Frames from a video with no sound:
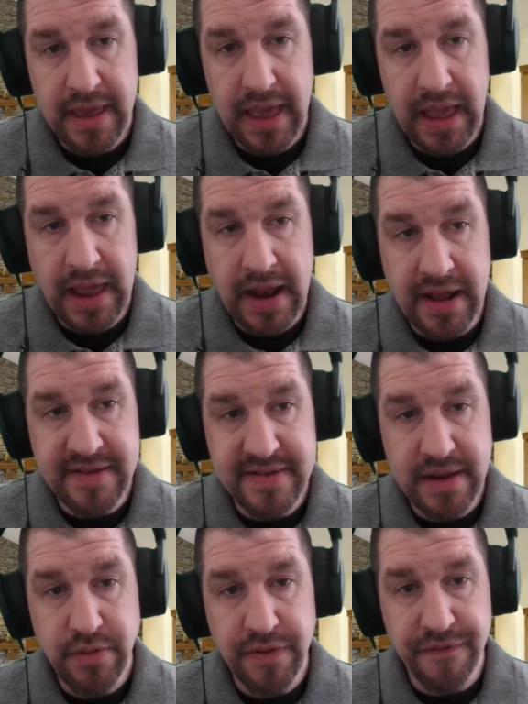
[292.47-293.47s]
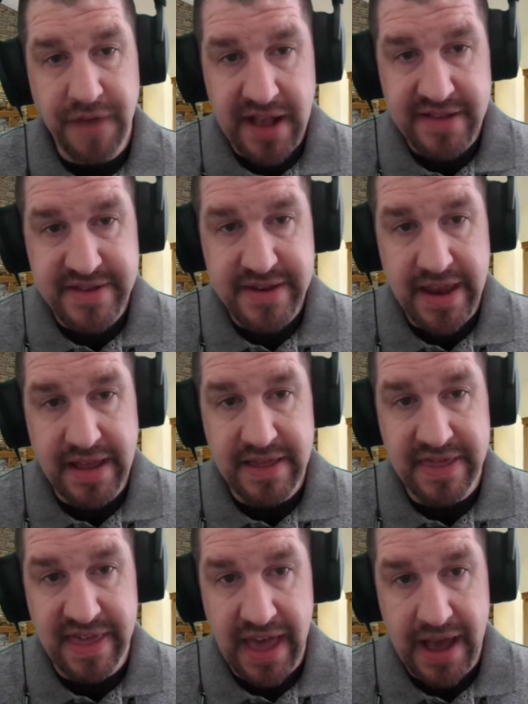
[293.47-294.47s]
And I said it was fascinating
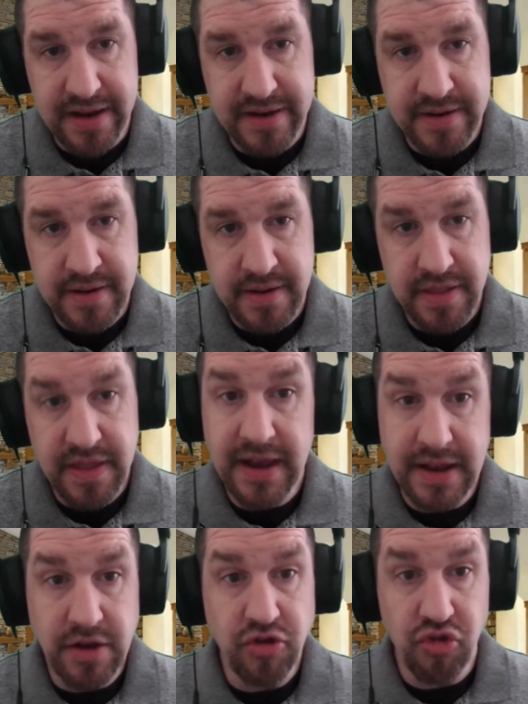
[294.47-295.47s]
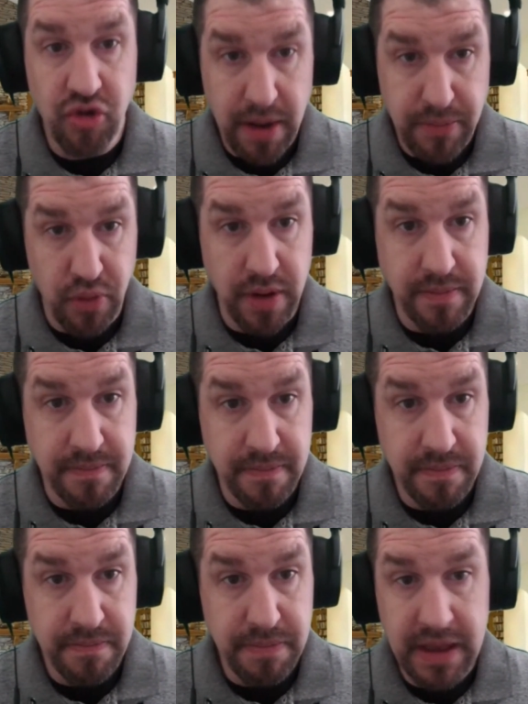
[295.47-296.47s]
that they didn't drop one
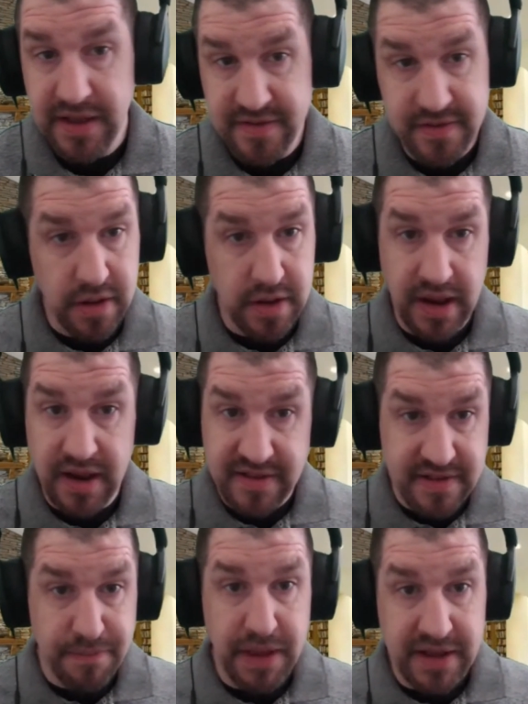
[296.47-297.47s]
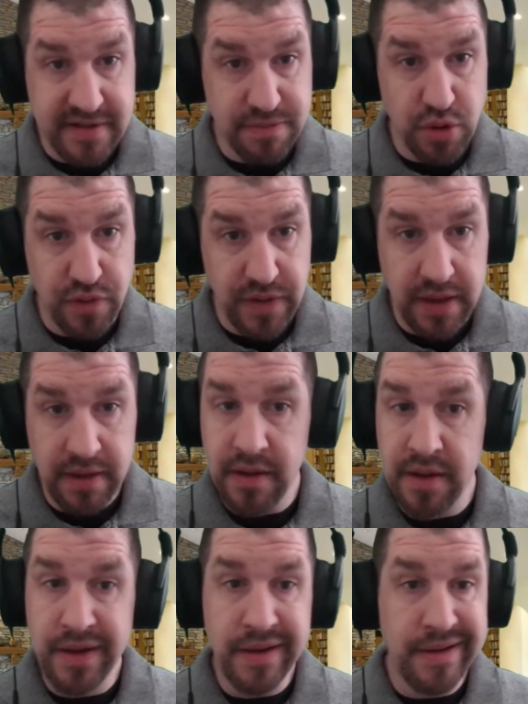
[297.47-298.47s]
because, look, it is the biggest movie
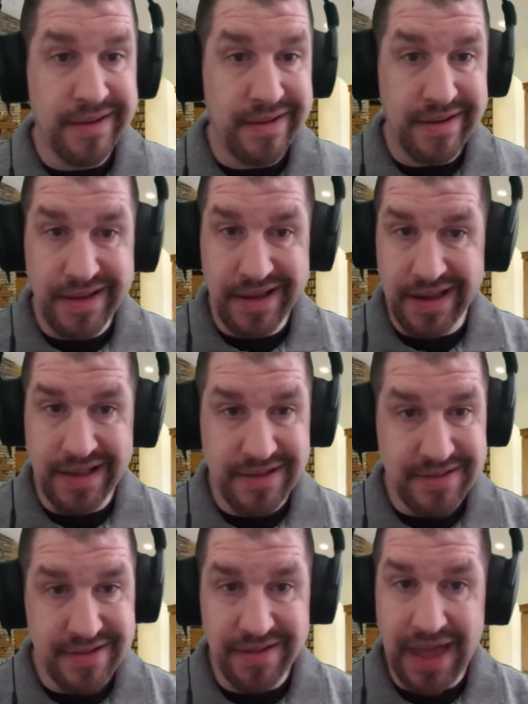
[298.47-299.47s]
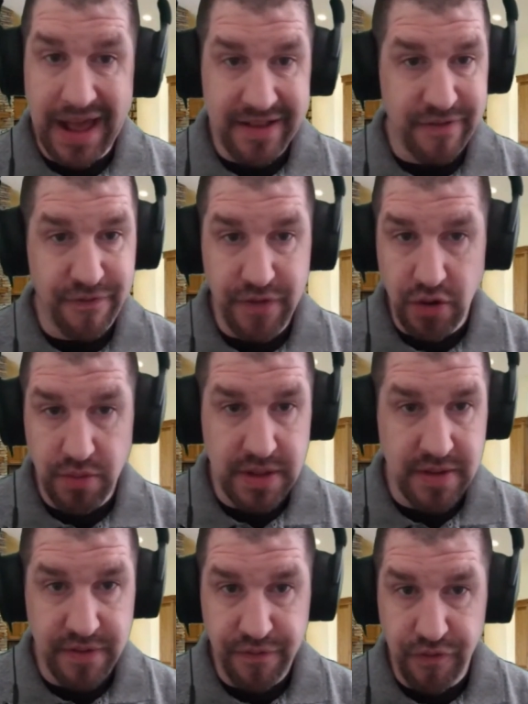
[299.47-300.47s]
it is the last film in
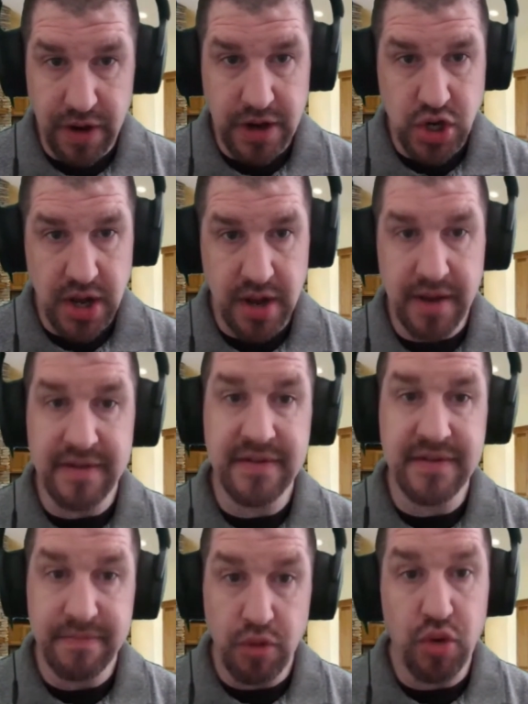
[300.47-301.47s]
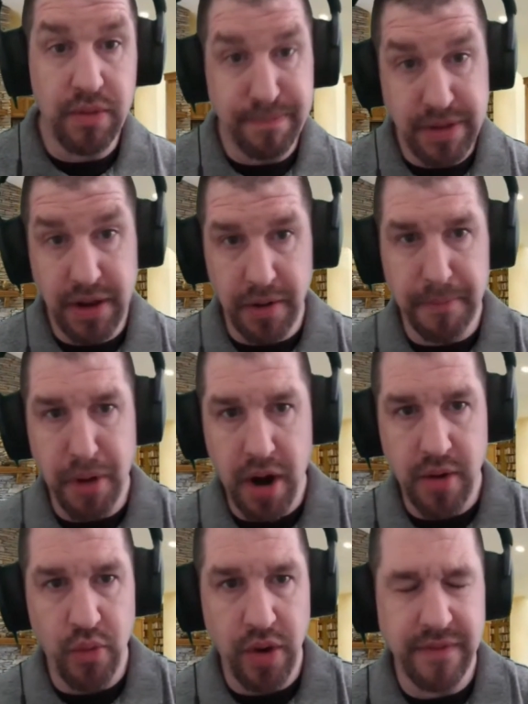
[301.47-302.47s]
this franchise, or you know,
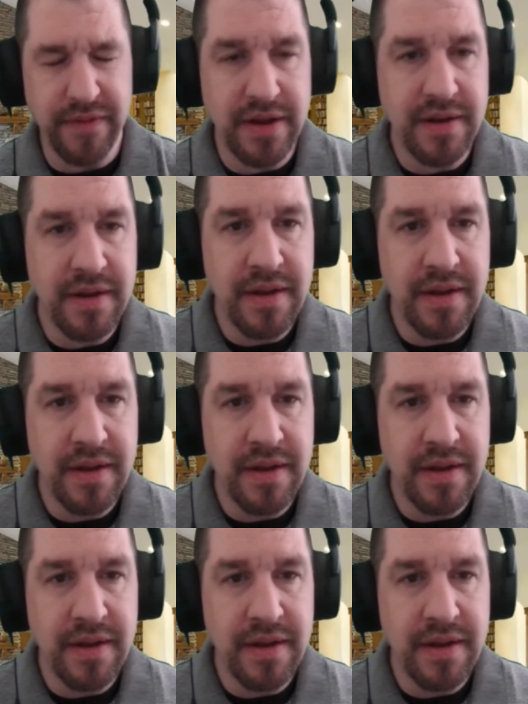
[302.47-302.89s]
part one of it.